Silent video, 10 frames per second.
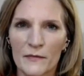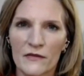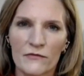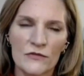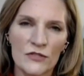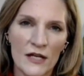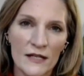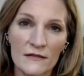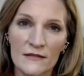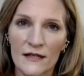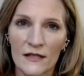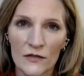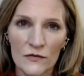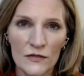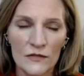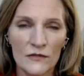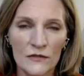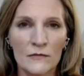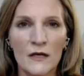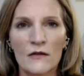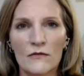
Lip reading: but through channels like YouTube,